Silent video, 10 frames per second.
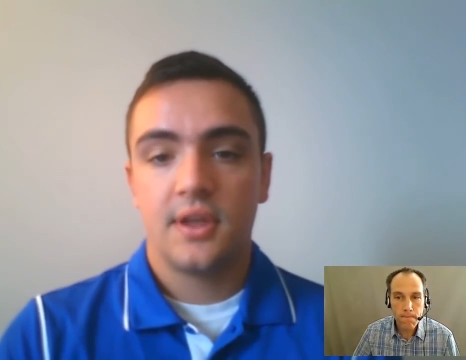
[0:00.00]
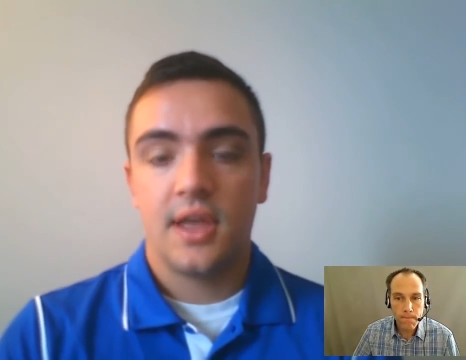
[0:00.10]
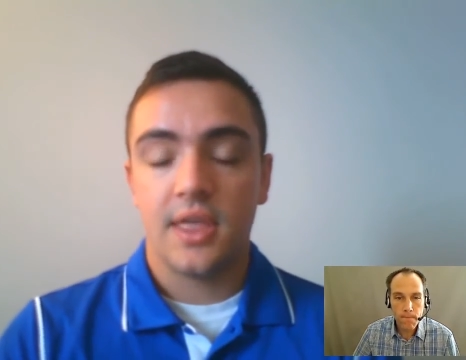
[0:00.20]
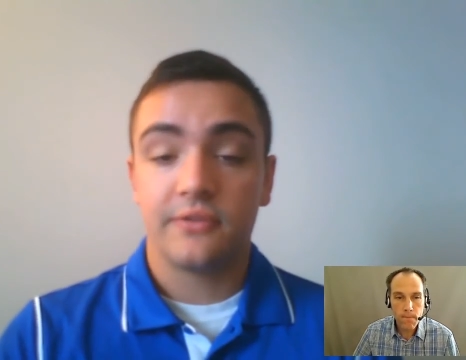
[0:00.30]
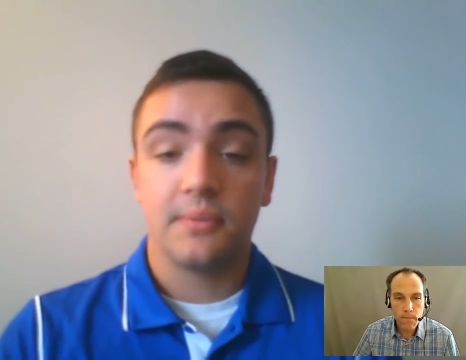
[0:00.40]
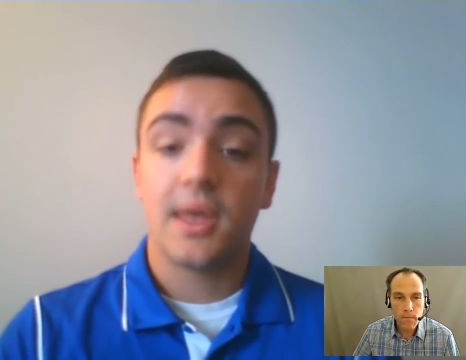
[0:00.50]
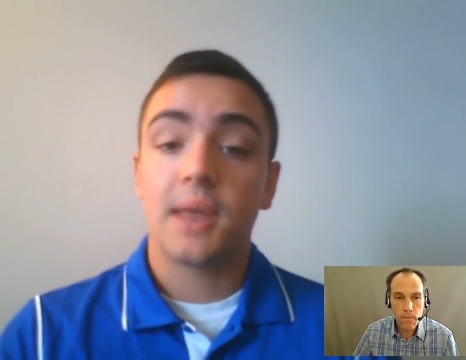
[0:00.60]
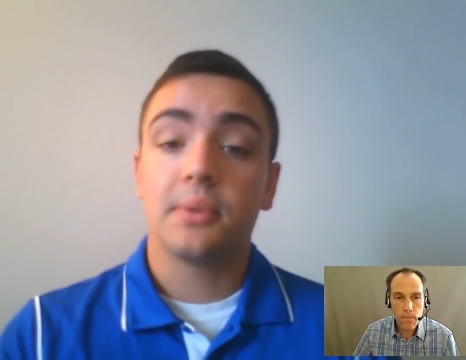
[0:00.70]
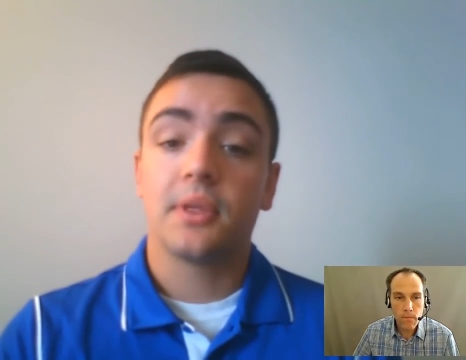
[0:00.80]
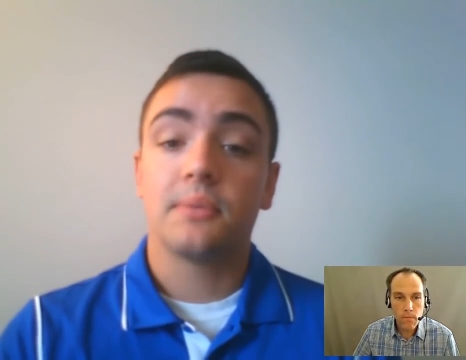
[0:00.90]
Speaker 1: And then from that
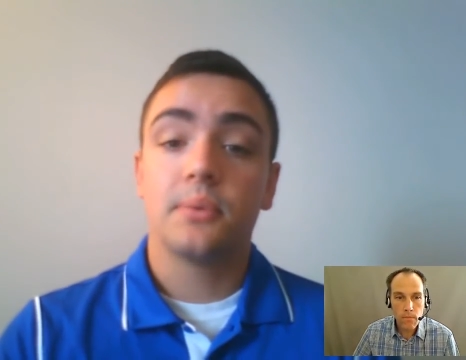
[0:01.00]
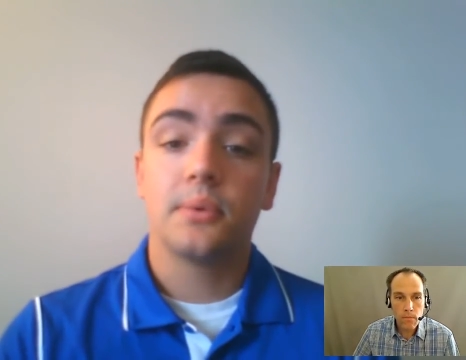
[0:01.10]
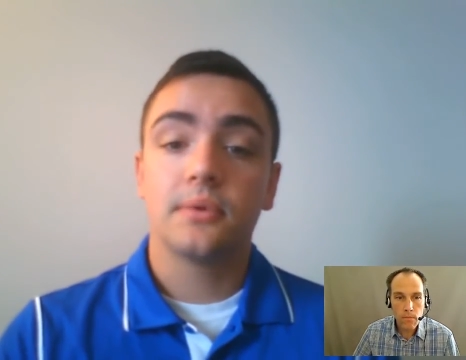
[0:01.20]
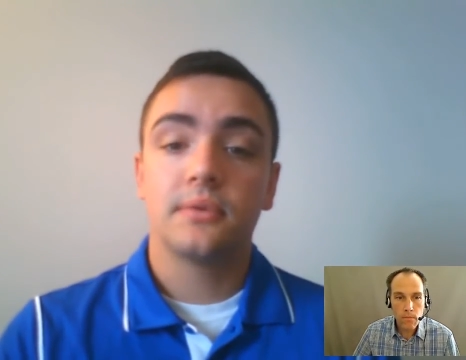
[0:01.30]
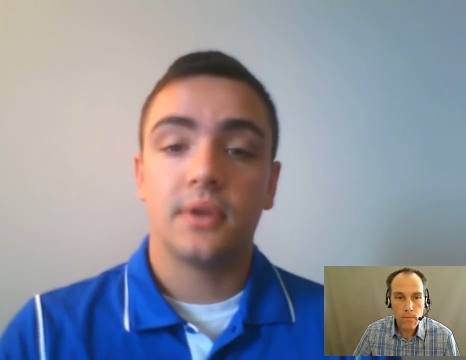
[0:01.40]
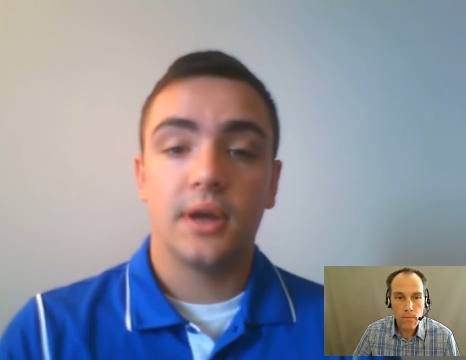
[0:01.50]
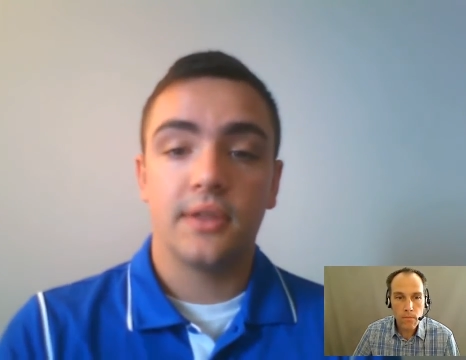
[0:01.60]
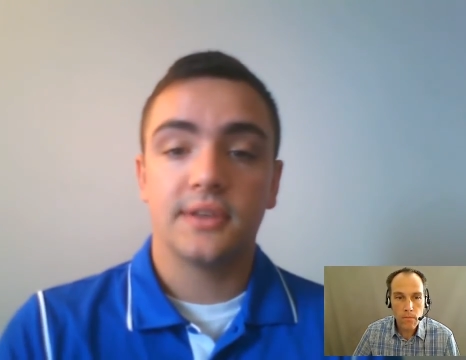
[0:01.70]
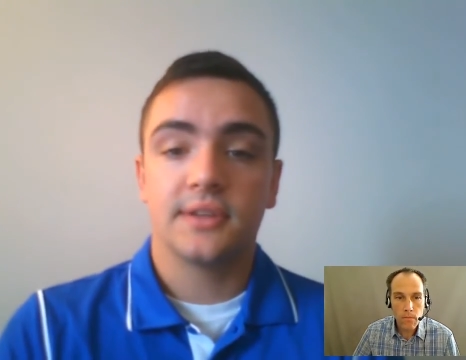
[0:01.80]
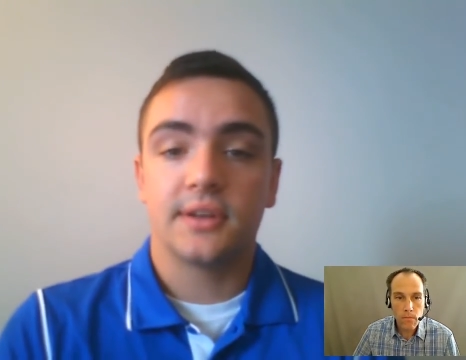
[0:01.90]
applicant pool, uh,
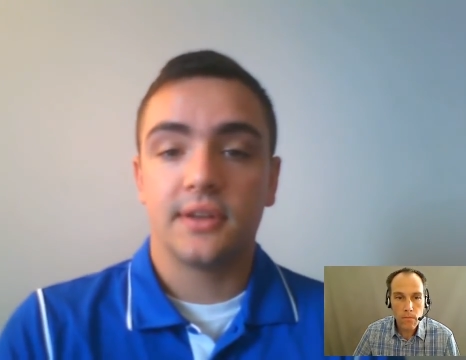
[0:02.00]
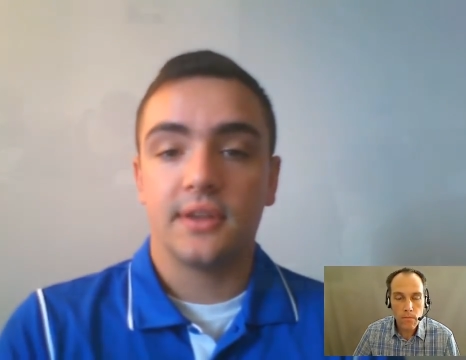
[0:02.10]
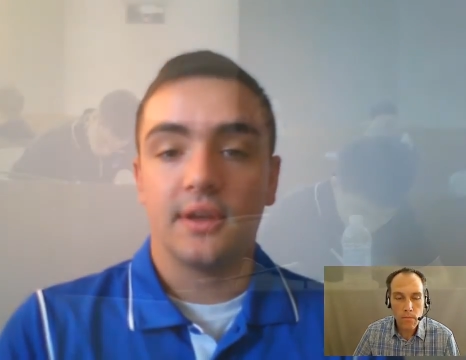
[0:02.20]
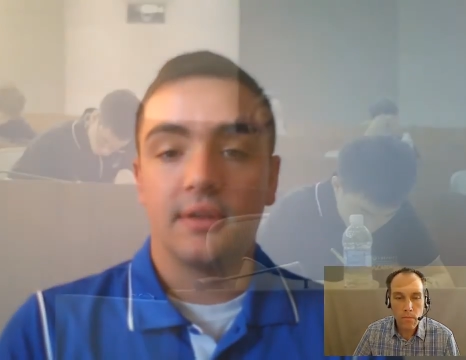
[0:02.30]
they selected the, the